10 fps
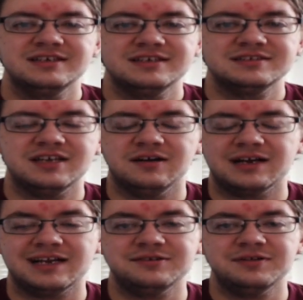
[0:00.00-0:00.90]
So I
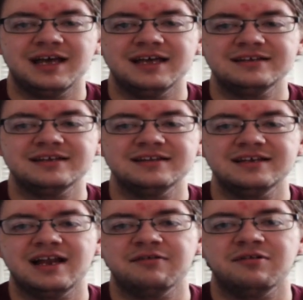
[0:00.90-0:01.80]
got to do that, and then
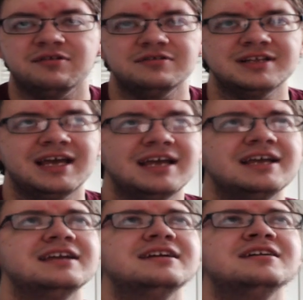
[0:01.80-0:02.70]
I rolled
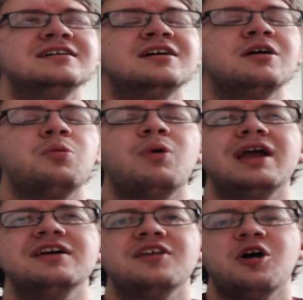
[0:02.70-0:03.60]
a Way
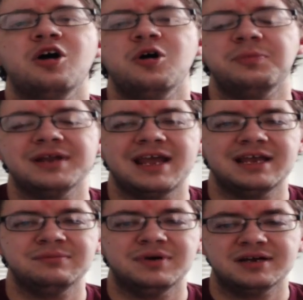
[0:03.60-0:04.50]
of the Open
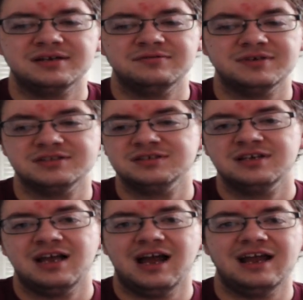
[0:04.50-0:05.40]
Hand Monk, which
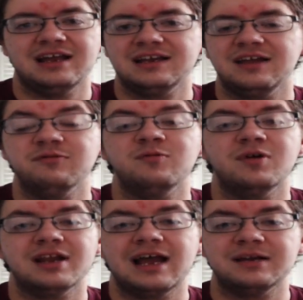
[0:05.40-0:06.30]
I gave
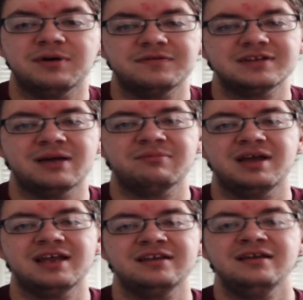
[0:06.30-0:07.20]
one item off the top of my
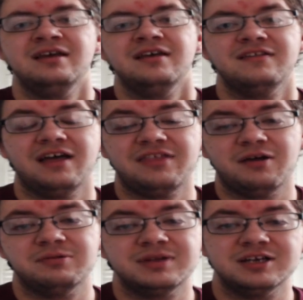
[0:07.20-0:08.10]
head that I thought
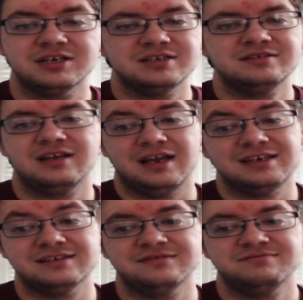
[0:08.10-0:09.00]
would be good. I need
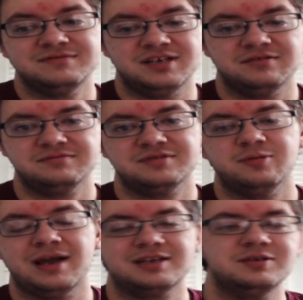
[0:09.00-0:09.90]
to, you know, go
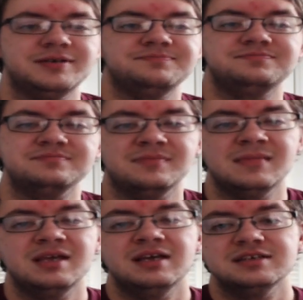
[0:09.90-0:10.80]
back to it.
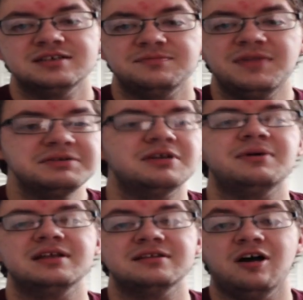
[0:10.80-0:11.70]
So that was all
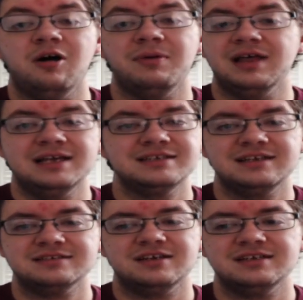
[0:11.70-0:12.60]
my all my last night.
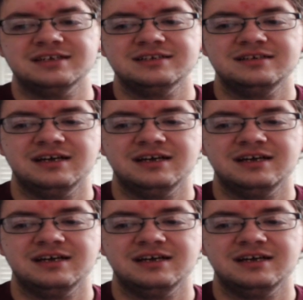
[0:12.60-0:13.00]
That's all I did.